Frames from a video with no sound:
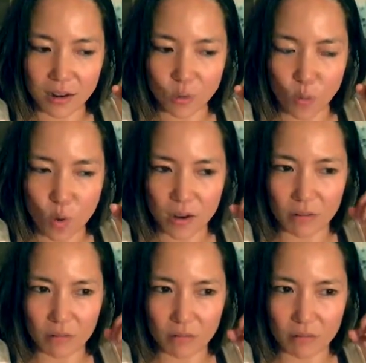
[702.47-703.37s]

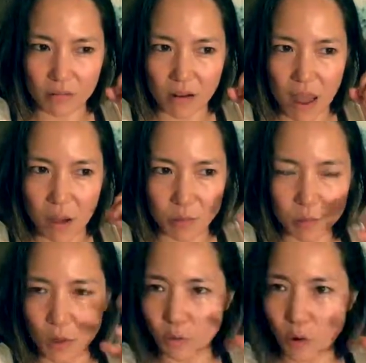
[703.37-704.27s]
what helps
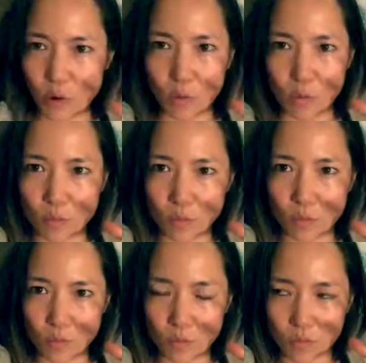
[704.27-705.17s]
me grow
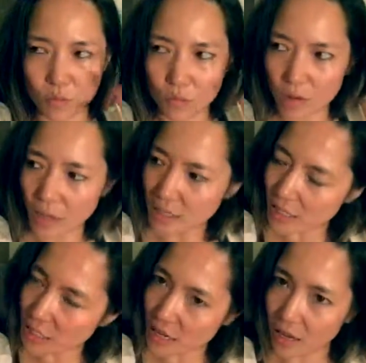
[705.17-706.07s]
and
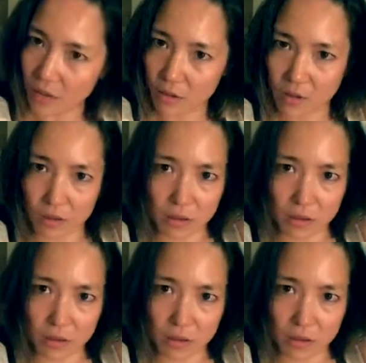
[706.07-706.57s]
stay